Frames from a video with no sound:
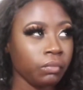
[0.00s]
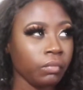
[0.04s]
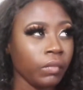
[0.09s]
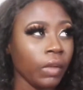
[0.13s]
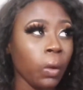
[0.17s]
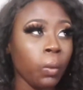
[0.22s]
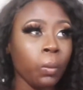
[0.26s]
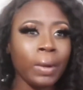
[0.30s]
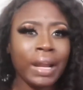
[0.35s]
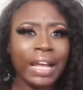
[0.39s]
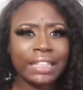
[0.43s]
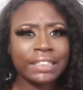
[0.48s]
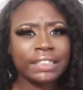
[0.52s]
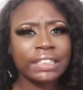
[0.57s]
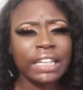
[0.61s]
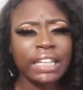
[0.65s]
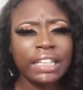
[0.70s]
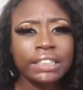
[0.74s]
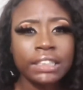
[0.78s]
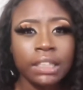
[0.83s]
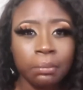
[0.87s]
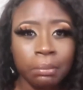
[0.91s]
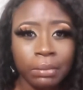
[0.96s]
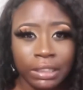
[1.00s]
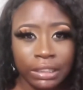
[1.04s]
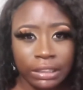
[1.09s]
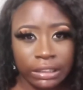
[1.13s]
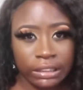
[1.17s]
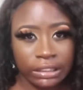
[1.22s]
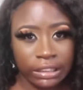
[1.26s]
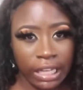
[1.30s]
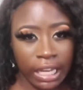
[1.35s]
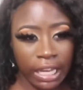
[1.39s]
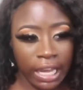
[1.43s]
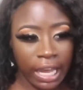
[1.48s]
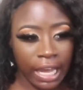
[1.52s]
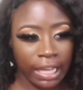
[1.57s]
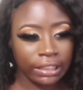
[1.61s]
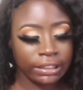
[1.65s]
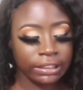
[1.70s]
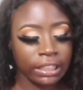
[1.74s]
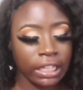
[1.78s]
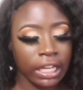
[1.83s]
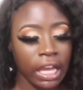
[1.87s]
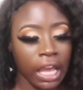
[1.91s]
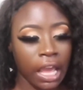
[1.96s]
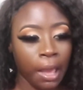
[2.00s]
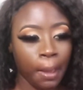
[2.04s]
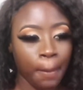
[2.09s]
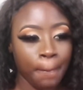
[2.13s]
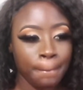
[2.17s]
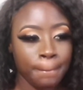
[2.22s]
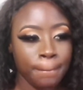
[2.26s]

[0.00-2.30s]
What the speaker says: when I said something to Jake, I said,